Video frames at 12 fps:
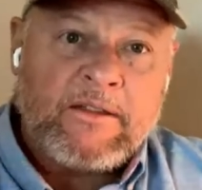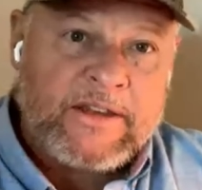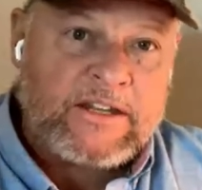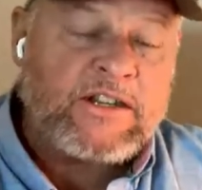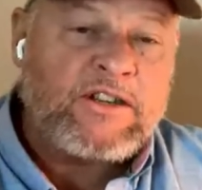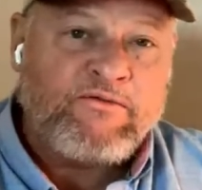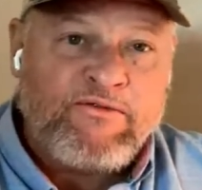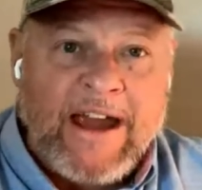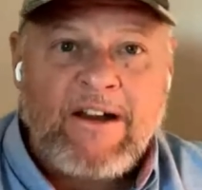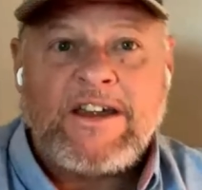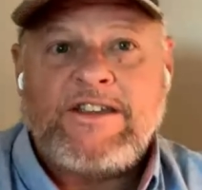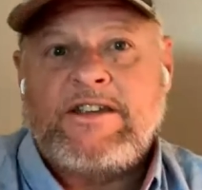This is
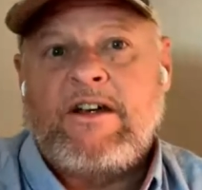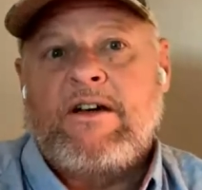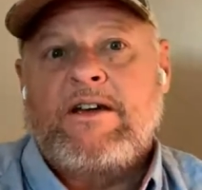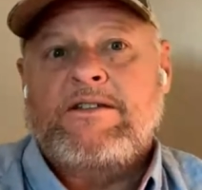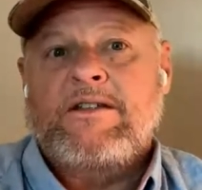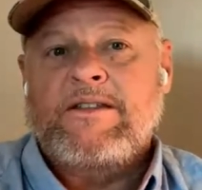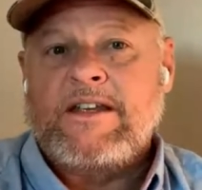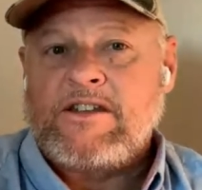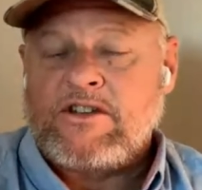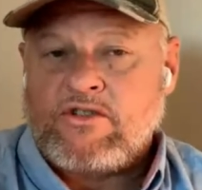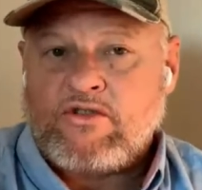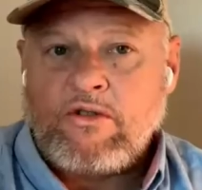very serious.
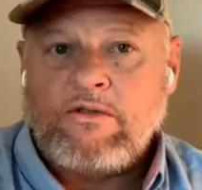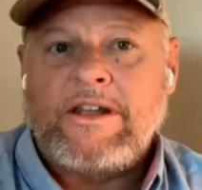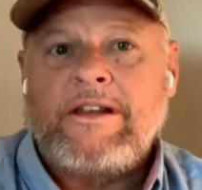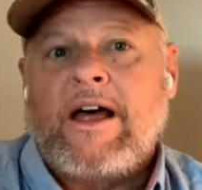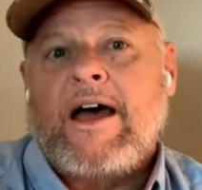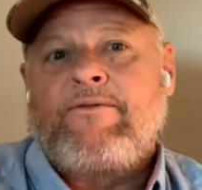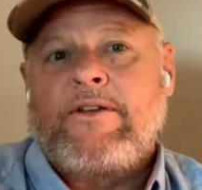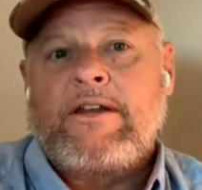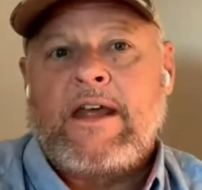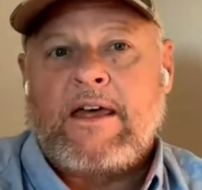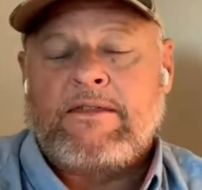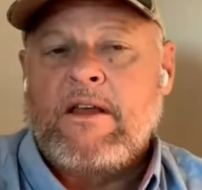This is truly life
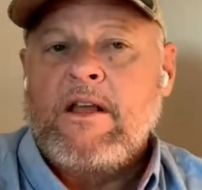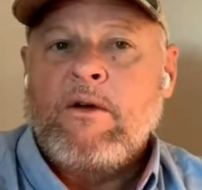and death.